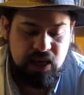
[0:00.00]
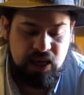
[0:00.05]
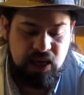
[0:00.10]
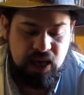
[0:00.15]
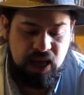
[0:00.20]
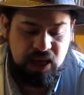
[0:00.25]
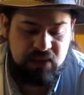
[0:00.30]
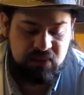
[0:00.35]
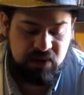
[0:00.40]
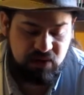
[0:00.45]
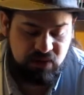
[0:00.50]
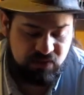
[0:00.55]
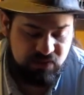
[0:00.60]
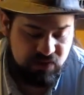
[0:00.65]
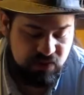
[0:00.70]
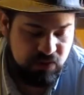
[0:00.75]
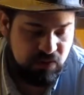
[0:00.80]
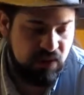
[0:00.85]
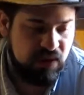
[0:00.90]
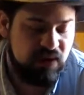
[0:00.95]
and my
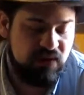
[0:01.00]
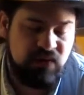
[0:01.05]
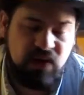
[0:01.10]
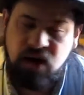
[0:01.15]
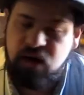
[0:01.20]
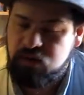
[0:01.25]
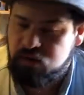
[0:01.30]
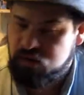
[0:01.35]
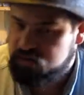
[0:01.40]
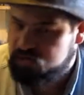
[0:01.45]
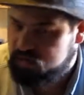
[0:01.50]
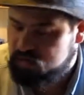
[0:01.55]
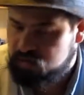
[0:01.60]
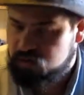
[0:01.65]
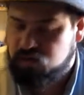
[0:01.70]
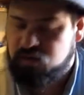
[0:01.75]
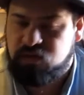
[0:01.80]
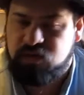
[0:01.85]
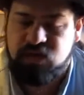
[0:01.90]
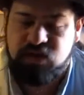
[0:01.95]
review of Aquaventure
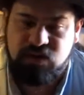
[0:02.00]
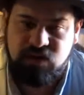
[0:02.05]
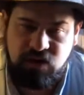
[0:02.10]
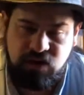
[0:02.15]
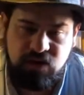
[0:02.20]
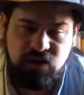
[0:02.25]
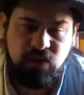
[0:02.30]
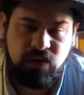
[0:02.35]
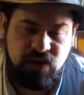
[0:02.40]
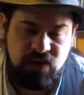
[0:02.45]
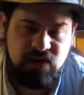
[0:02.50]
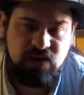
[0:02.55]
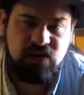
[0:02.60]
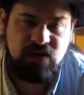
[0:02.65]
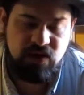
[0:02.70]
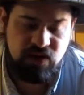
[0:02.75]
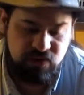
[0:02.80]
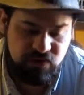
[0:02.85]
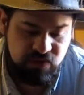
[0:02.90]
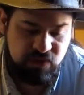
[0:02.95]
for the Atari
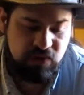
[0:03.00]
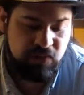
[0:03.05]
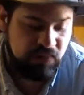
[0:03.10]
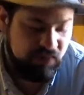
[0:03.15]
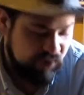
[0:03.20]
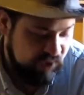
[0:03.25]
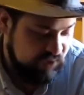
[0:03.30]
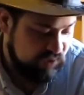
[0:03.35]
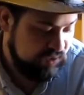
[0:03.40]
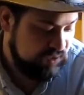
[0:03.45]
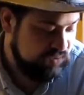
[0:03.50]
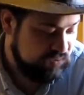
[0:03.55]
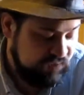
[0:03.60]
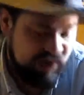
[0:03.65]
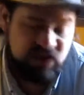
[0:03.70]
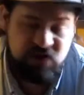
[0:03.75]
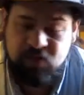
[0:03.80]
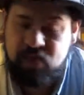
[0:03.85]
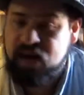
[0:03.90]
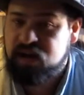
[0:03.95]
2600 played on the
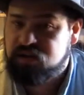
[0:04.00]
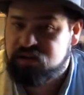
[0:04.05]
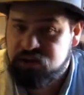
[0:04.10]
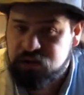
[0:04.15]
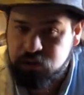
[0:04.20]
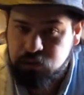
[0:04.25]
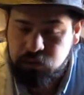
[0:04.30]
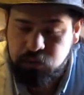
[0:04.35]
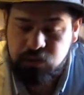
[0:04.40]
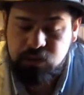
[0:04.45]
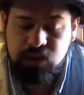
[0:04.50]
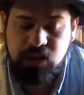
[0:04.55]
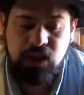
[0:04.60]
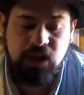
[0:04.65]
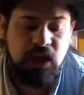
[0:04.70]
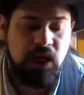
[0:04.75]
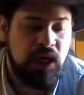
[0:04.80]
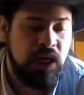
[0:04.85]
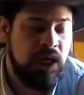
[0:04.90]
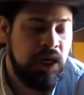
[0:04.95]
Flashback 2
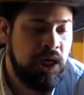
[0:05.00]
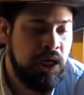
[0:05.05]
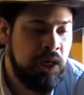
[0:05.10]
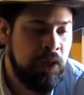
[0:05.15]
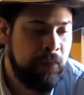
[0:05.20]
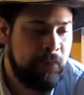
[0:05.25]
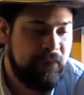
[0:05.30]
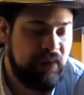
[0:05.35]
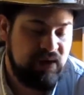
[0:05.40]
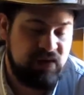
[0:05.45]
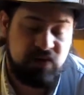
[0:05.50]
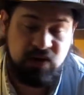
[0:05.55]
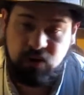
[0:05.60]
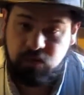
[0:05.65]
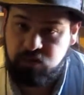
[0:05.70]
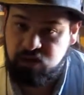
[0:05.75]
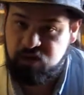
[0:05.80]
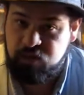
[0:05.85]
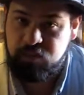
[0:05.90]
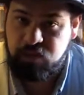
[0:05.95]
as an
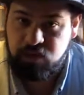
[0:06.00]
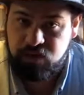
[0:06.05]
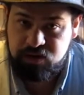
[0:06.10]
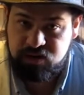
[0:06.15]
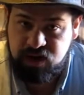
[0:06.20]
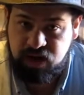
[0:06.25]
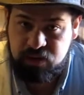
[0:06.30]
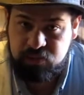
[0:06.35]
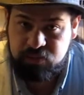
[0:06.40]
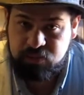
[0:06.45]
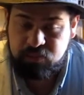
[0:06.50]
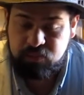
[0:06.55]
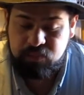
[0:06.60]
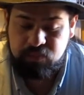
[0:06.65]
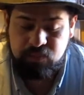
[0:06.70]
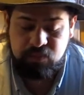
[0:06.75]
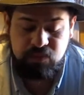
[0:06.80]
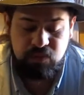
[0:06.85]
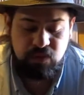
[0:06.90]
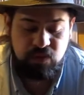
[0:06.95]
early prototype.
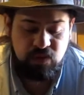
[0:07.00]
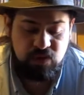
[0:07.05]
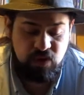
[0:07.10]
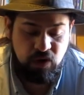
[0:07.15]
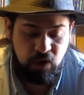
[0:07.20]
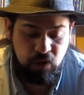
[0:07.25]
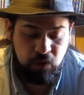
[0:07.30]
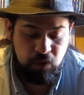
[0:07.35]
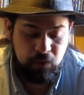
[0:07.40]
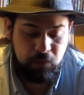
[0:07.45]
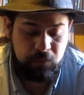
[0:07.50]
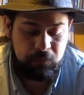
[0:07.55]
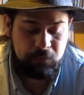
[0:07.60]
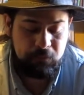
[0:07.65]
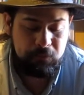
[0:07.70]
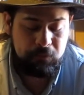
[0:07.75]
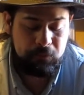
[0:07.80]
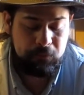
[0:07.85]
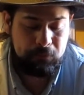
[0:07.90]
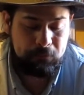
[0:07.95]
So,
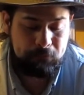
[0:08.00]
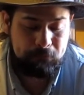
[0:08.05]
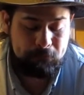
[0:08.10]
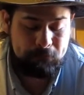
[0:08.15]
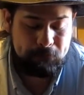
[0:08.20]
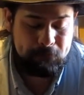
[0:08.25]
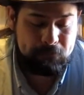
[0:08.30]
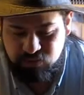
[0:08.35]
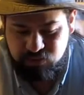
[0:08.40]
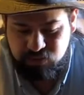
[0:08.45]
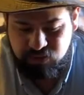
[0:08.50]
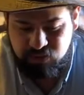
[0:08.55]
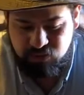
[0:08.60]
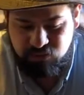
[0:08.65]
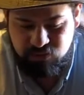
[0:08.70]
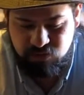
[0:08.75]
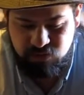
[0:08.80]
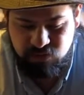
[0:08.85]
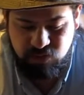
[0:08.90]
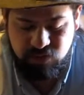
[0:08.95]
if
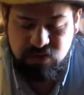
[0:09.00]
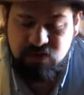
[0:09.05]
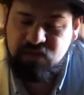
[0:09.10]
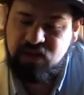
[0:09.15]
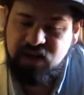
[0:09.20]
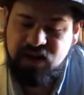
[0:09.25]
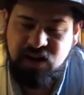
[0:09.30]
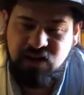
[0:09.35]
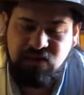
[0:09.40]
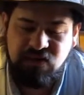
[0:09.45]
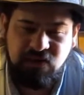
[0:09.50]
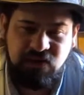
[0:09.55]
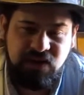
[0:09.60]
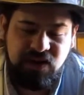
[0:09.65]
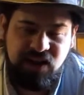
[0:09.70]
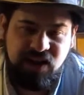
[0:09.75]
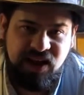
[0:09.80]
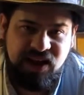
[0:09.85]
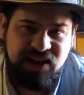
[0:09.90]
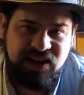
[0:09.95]
you enjoyed the video, feel free to
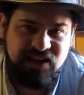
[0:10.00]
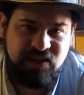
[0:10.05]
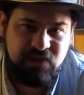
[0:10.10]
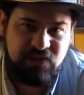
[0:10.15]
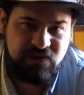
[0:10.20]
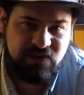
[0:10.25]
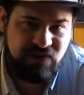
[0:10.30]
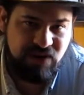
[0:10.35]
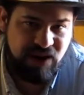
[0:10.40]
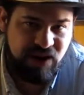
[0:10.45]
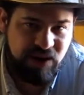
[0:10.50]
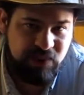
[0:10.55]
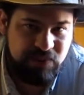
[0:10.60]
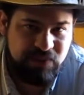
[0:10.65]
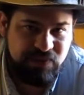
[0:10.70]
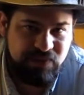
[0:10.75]
like and subscribe.